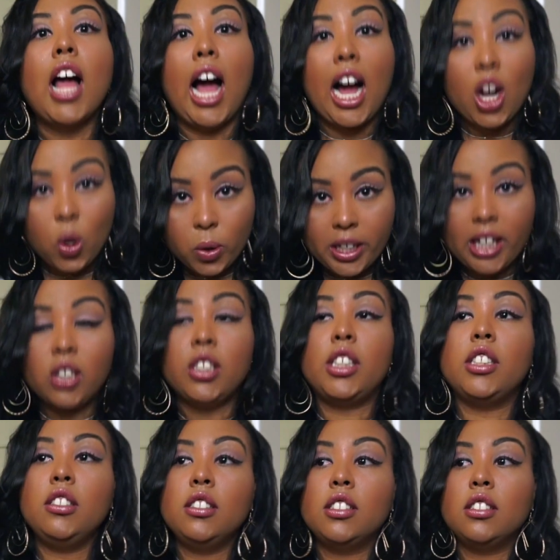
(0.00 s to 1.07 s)
I go down
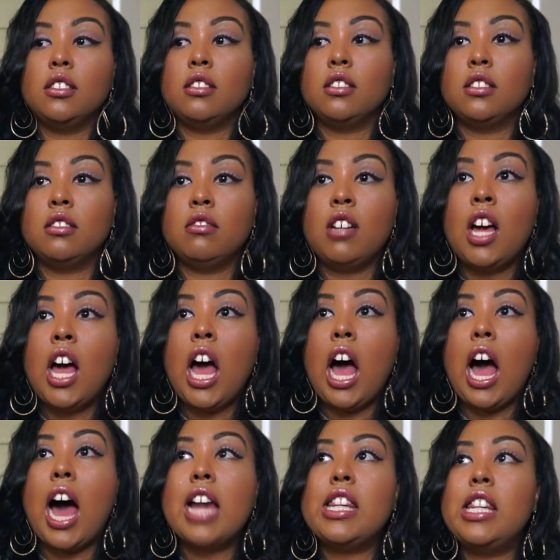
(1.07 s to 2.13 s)
there.
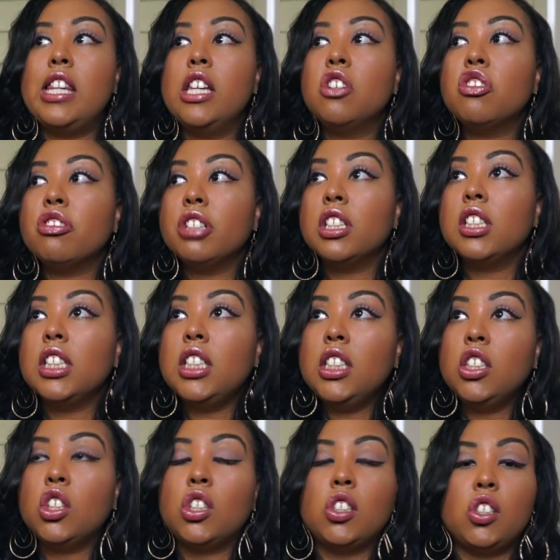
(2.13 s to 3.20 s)
I
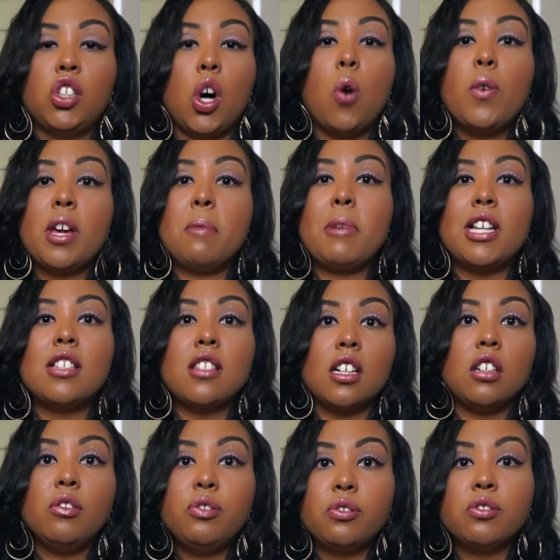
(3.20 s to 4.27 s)
literally go get my
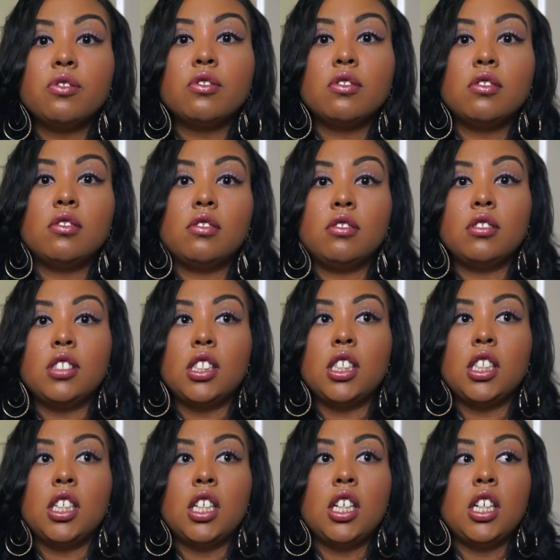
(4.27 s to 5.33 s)
stuff.
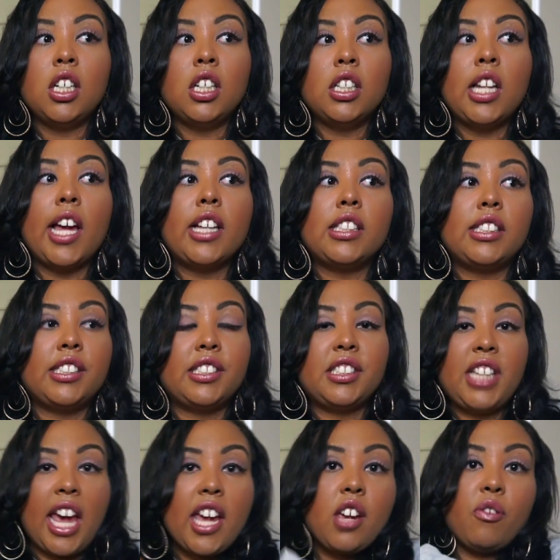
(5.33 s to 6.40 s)
Like,
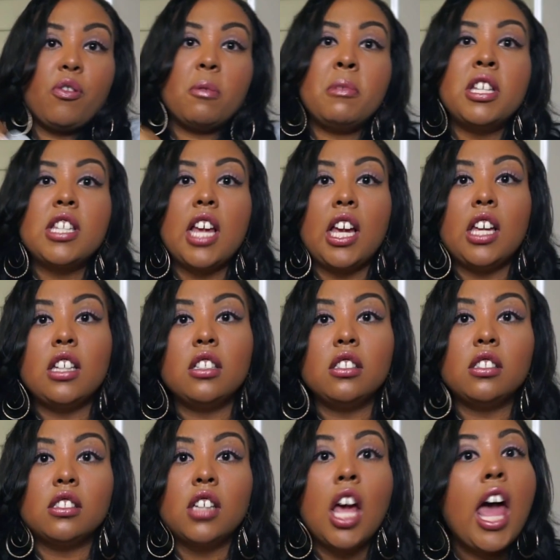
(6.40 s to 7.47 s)
take it from his
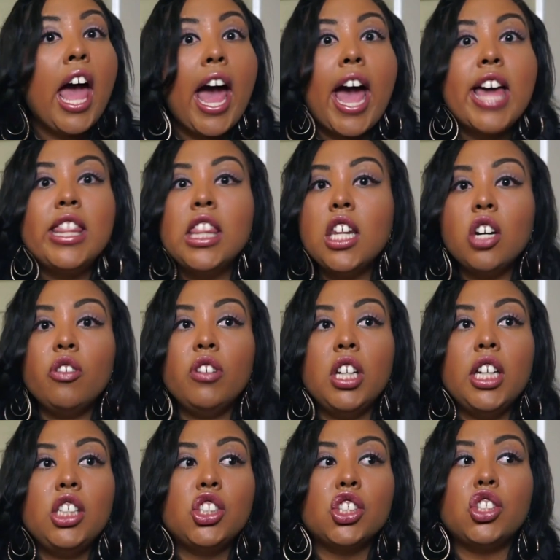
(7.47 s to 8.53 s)
hands and
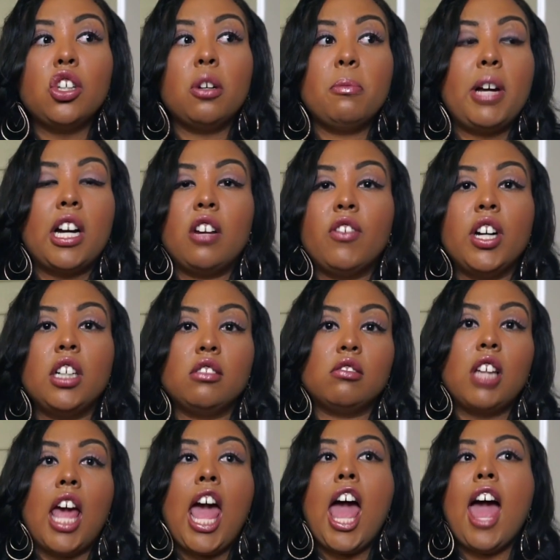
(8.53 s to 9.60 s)
literally just turn back around.